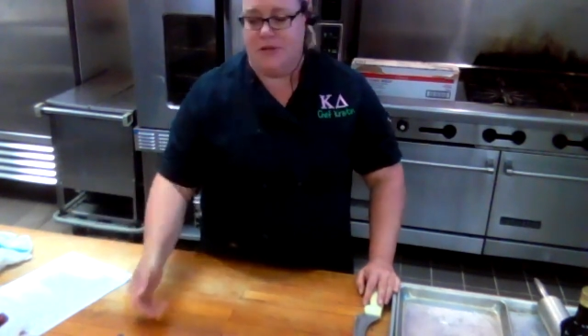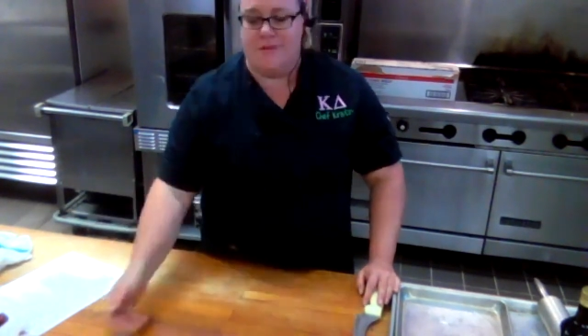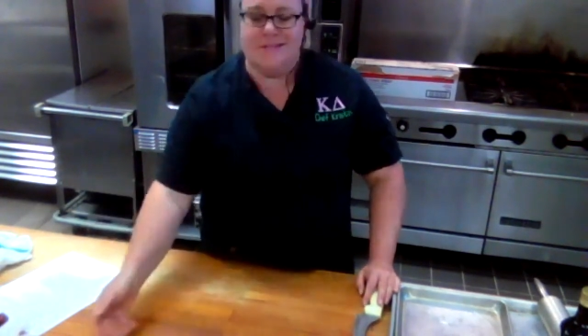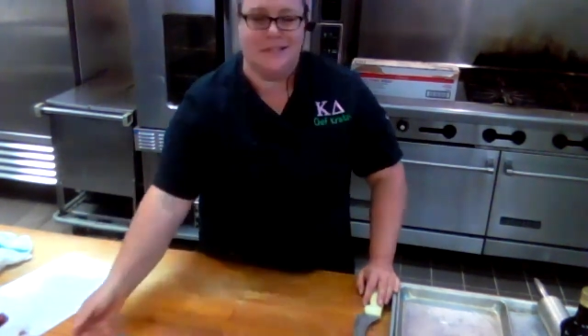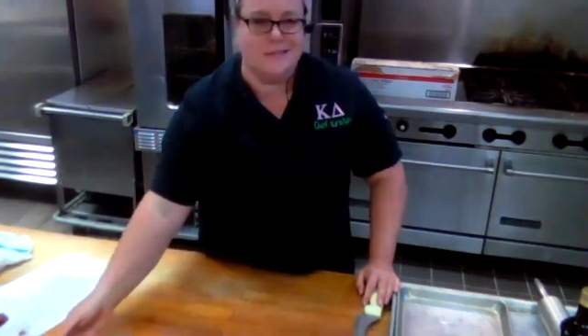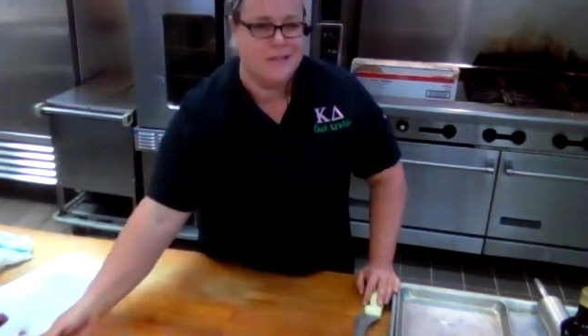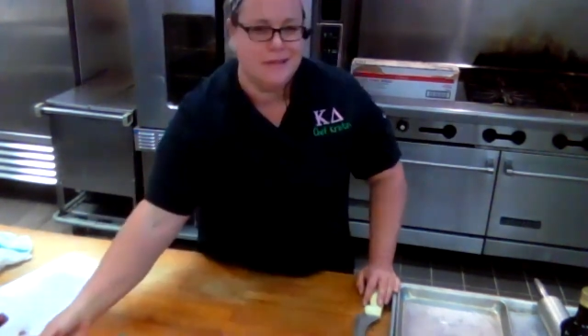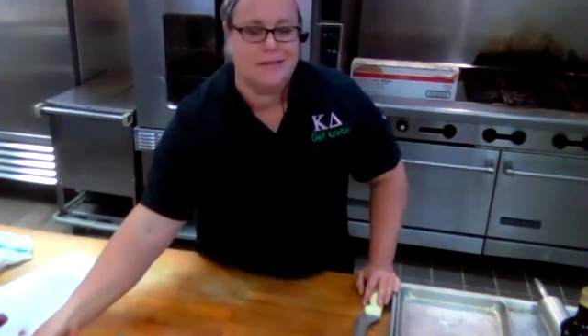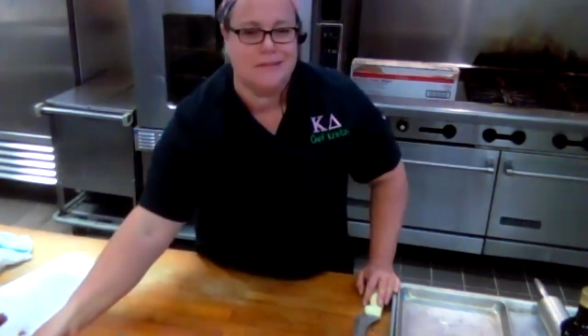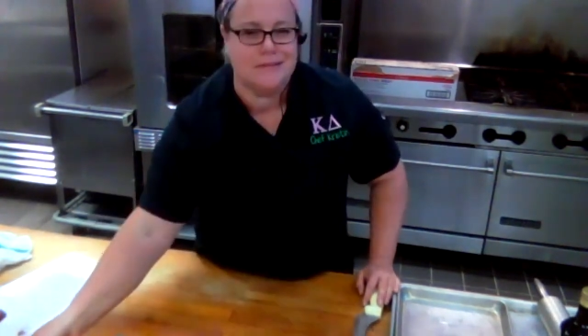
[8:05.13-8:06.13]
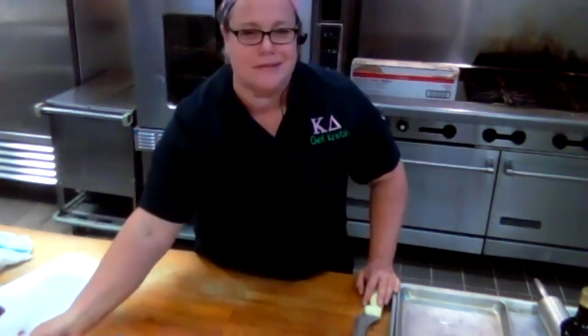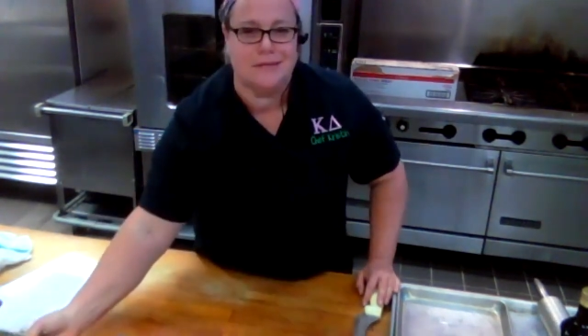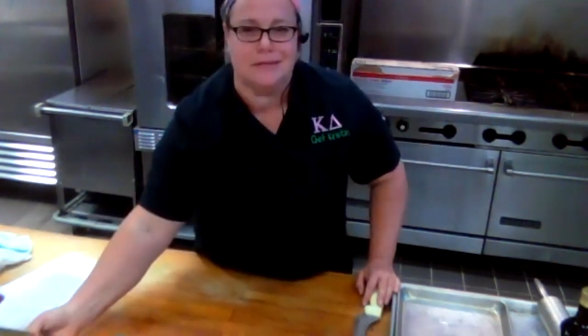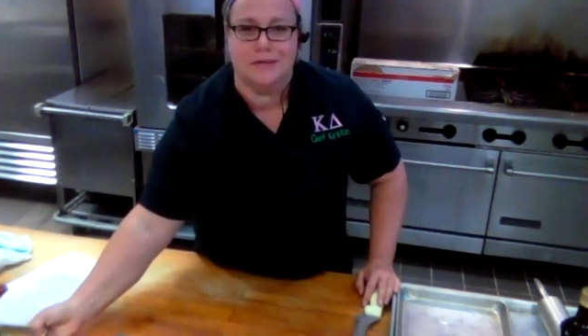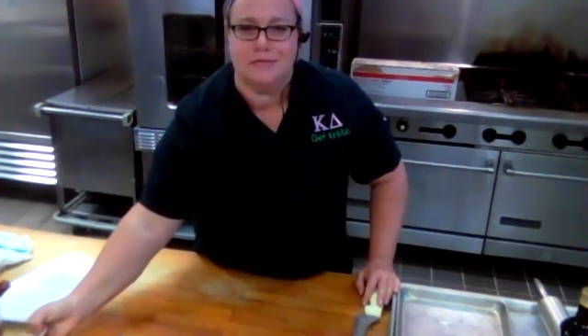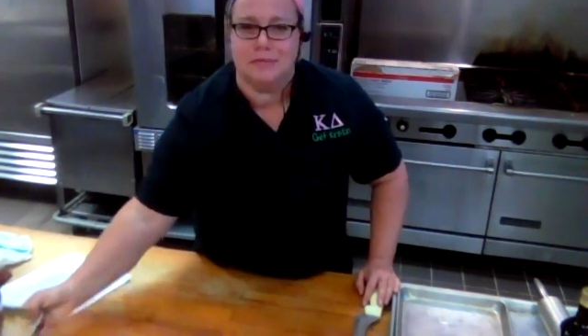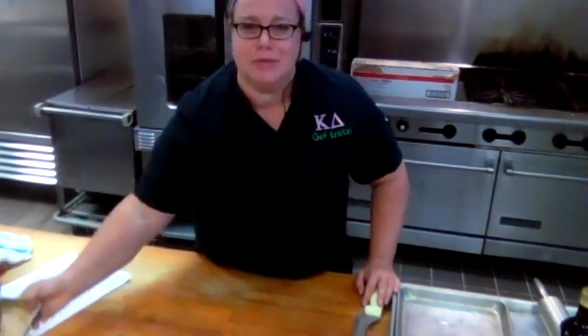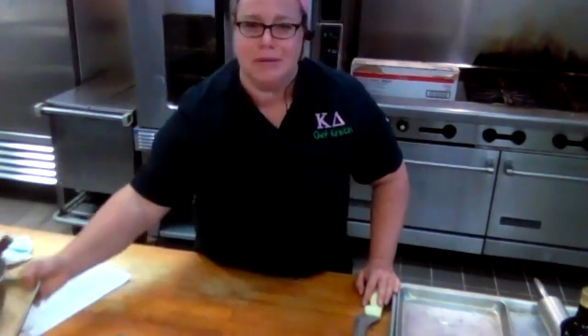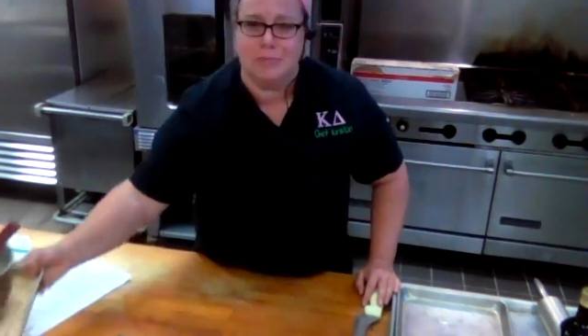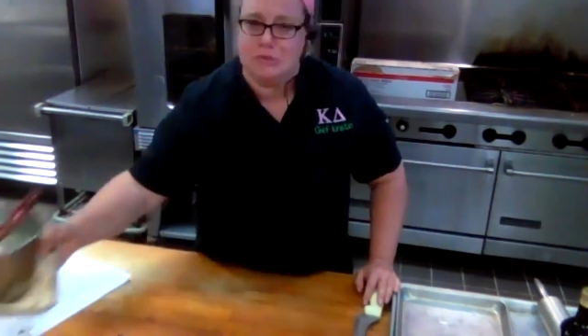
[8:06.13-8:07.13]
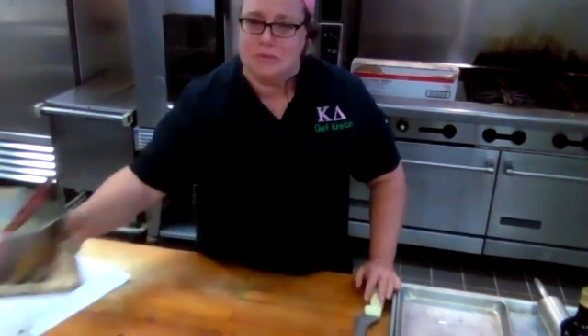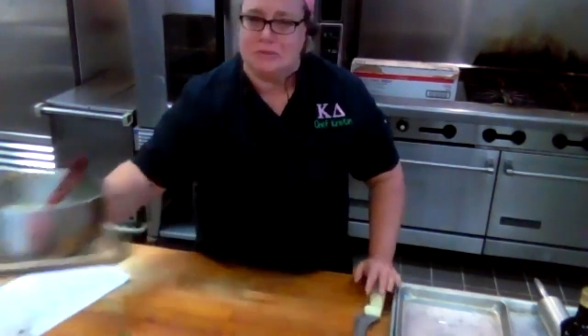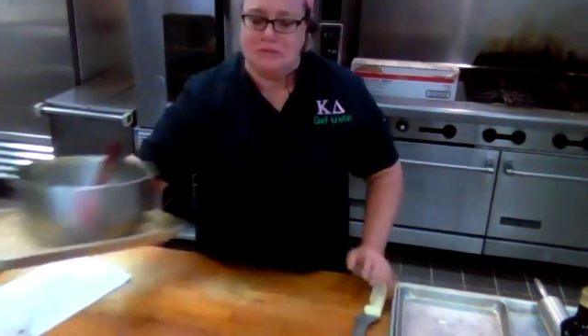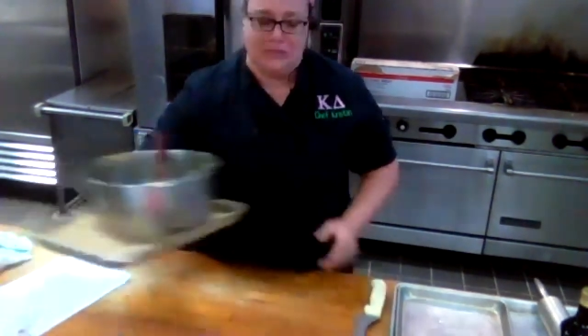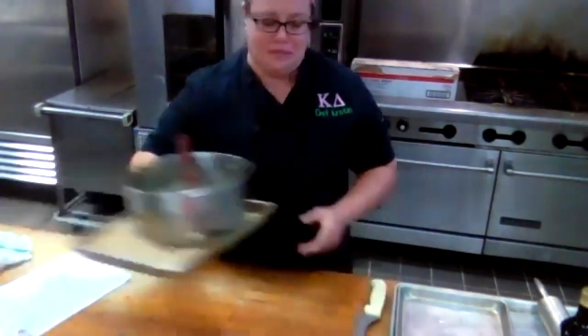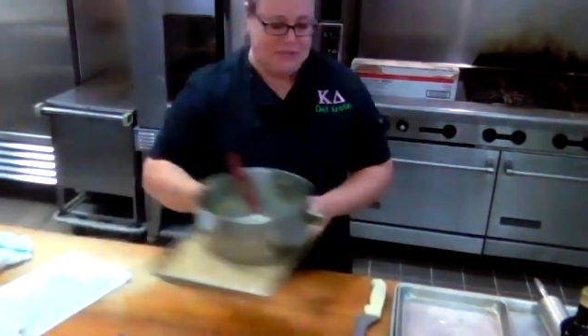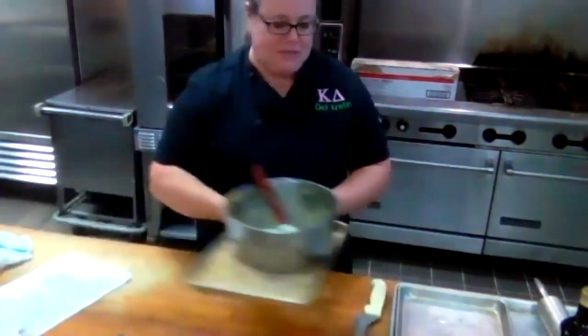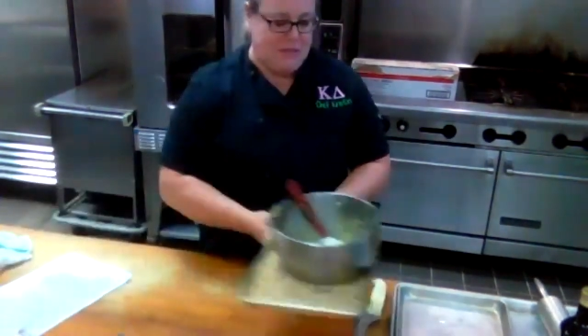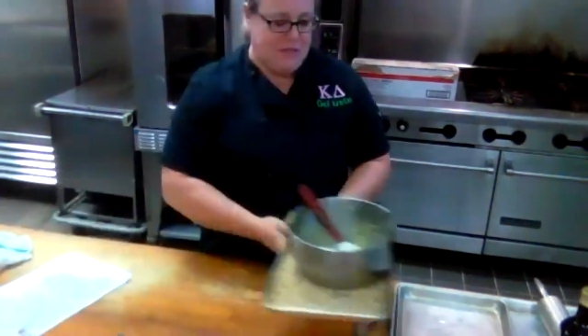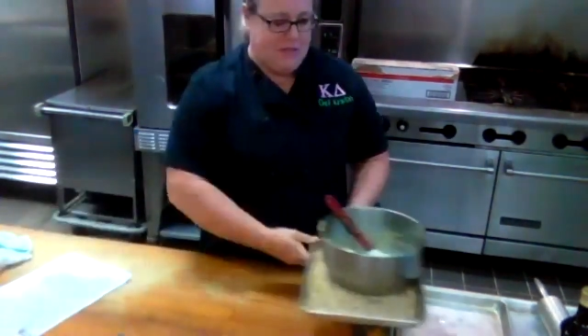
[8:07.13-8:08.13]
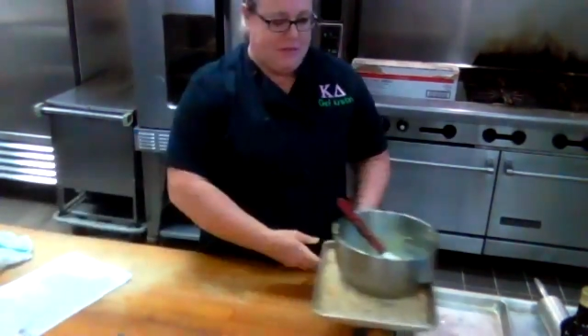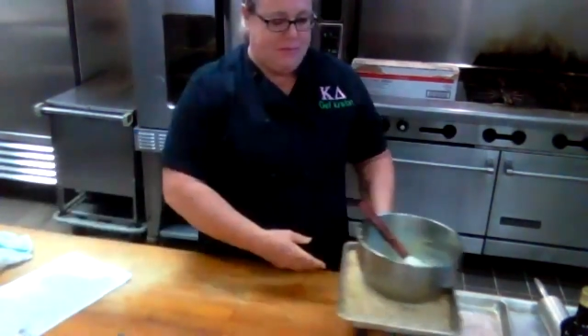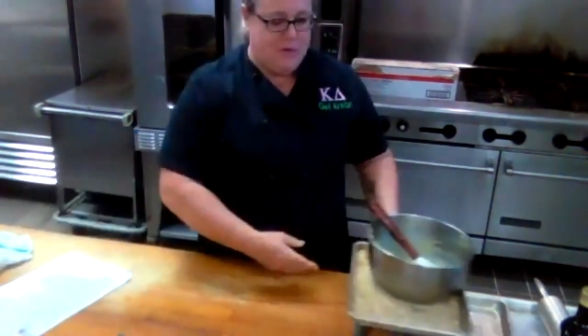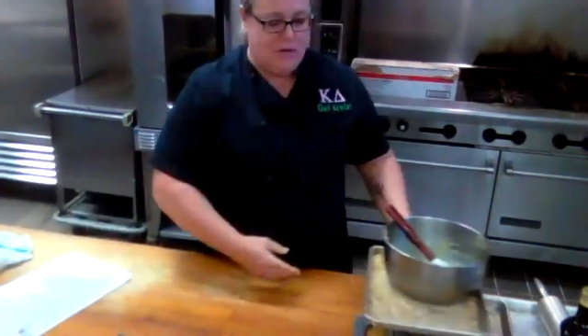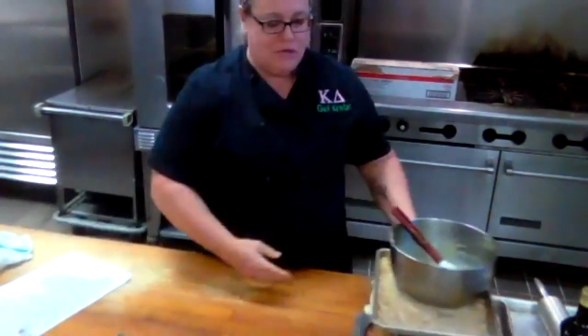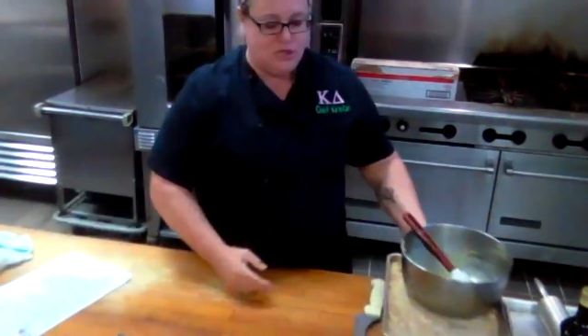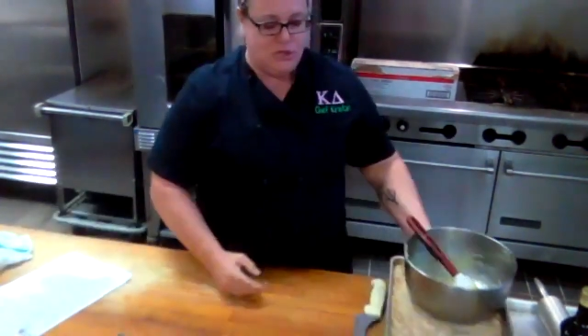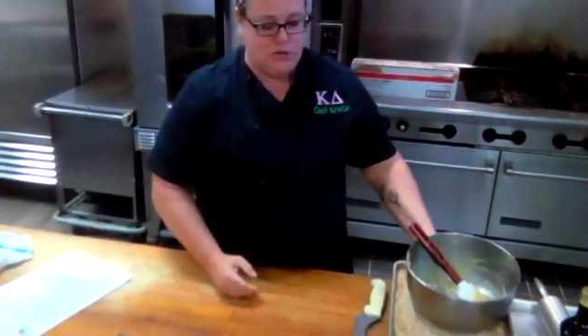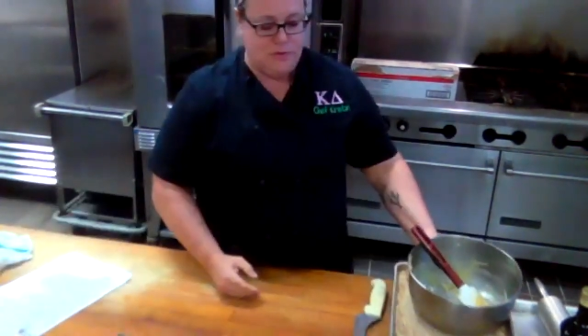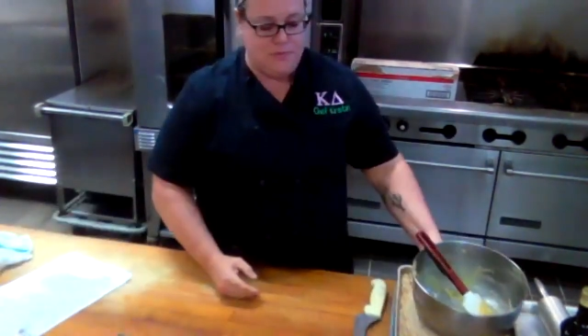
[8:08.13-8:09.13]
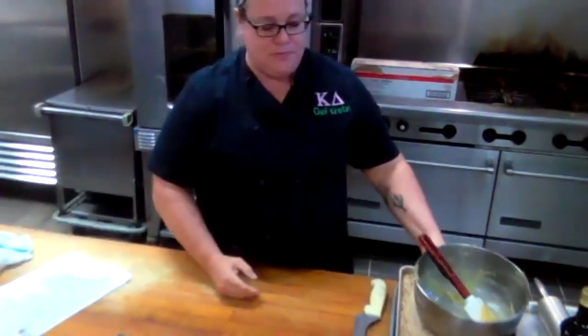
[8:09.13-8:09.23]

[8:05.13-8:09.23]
I was like, did they get this idea from Kappa Delta? I'm not sure.